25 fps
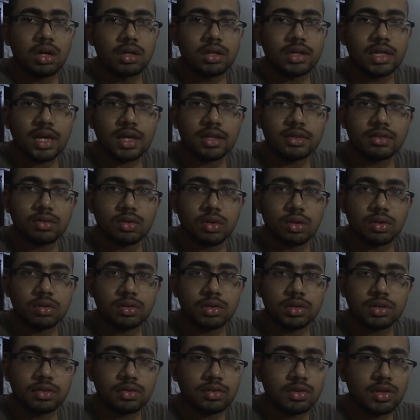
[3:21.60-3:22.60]
text
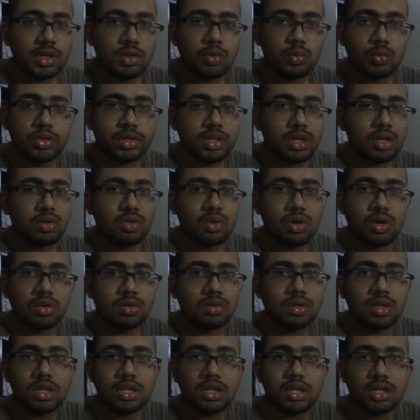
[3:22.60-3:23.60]
on the screen, which are
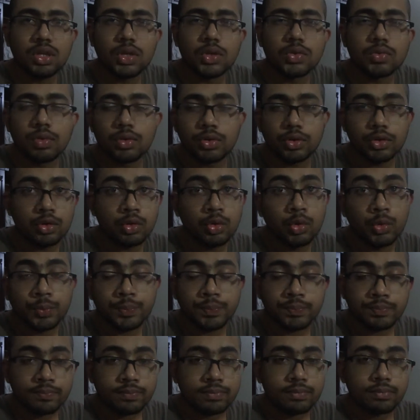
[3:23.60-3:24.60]
not really useful to you.
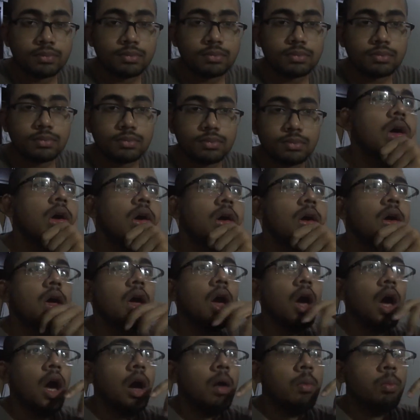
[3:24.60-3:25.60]

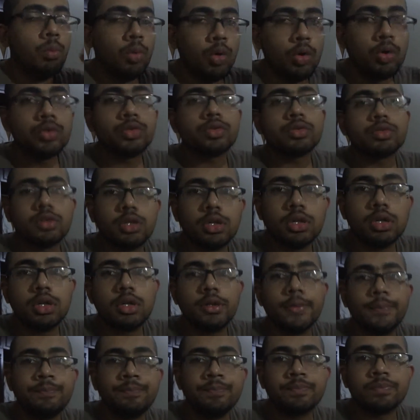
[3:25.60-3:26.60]
Most
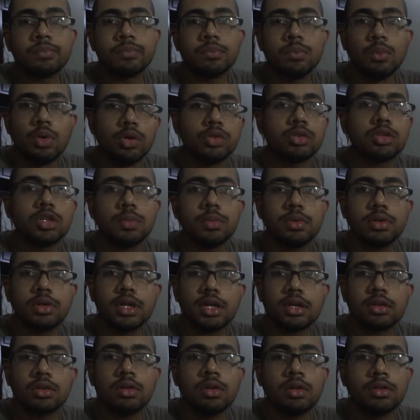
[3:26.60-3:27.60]
of the
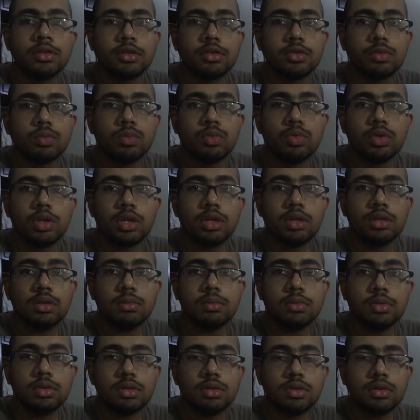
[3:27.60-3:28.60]
technologies
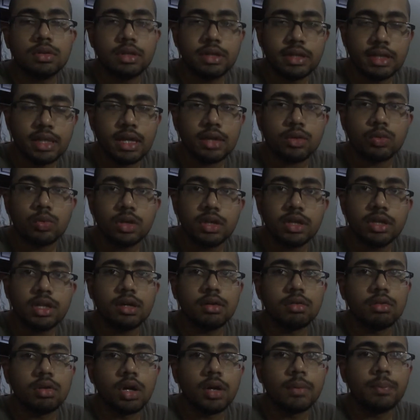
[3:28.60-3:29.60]
that we
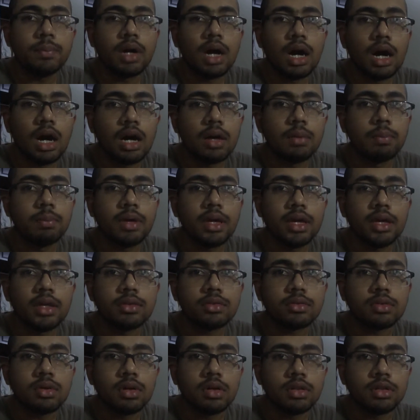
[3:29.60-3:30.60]
develop are
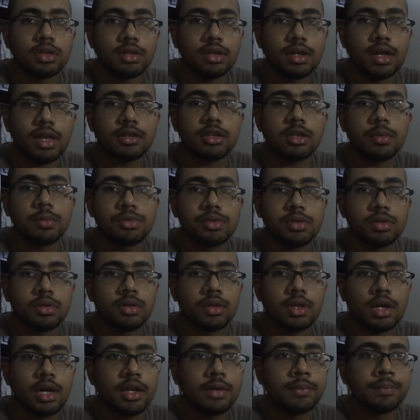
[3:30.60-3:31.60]
based on the
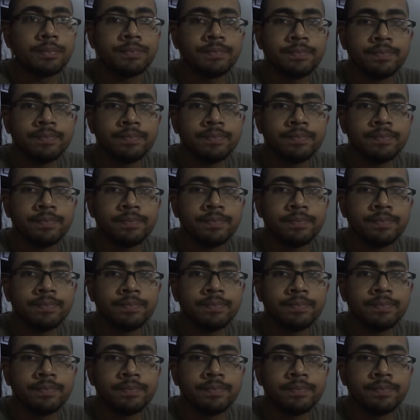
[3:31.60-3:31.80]
assumption that